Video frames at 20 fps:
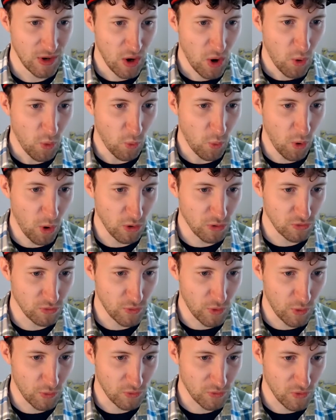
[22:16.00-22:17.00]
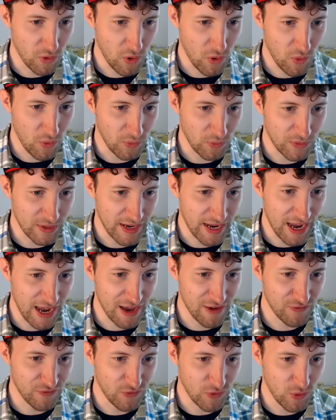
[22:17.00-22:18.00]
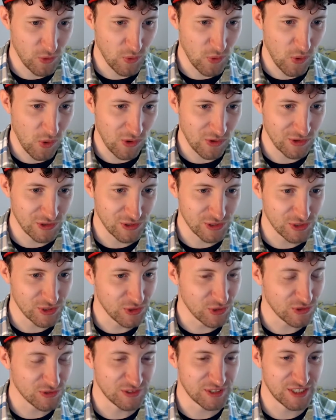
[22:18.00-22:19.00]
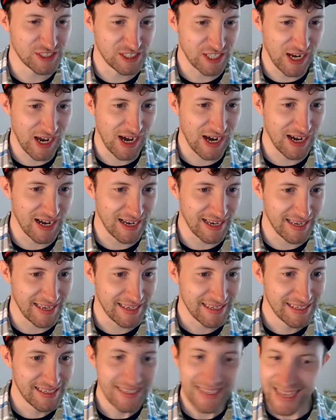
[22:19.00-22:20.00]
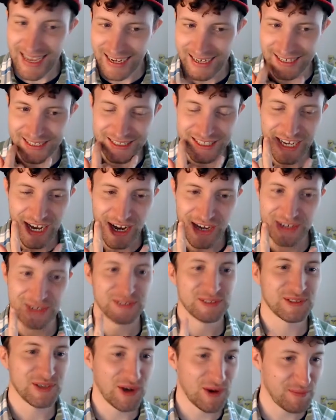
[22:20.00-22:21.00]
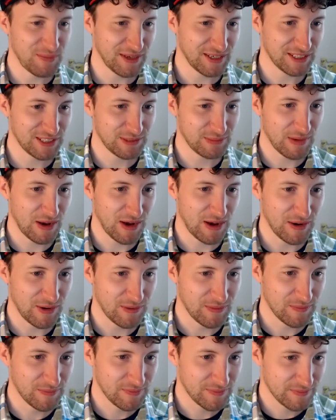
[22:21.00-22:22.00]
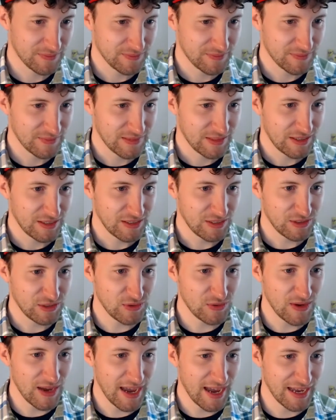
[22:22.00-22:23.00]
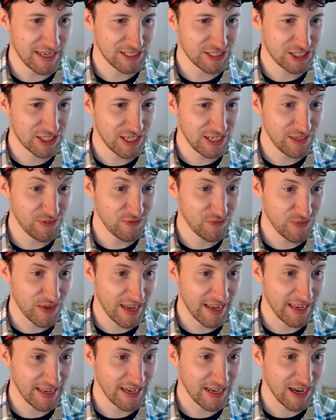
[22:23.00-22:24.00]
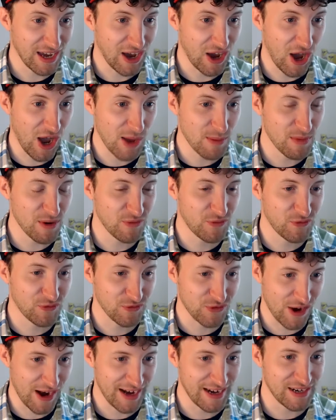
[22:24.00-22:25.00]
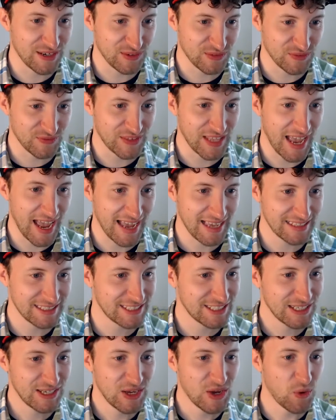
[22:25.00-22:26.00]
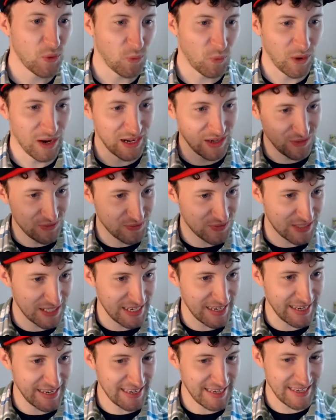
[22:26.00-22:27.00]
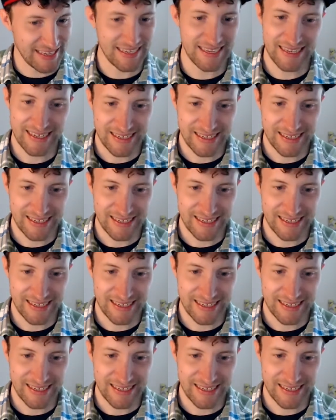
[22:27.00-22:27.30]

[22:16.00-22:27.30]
Whoa, careful or you'll die. And Kaido's got a big smile. You actually think I'm afraid of that? Will of D.